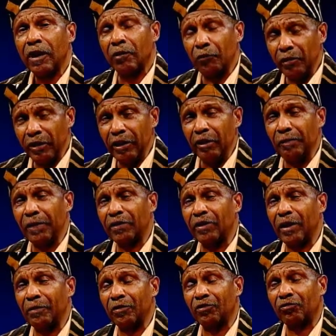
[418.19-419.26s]
And we need to be
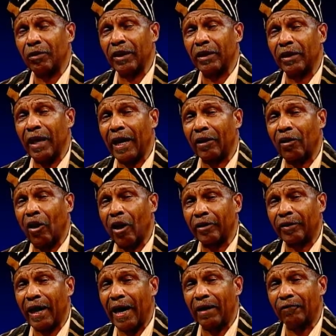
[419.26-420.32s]
demonstrating that
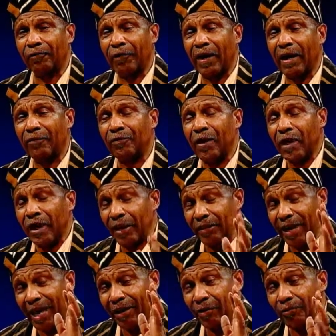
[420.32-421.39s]
God kind of faith
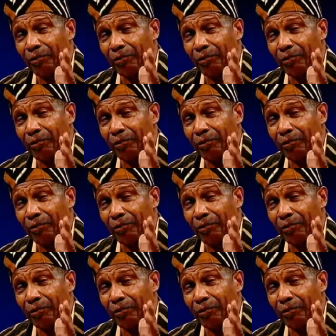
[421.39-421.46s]
and that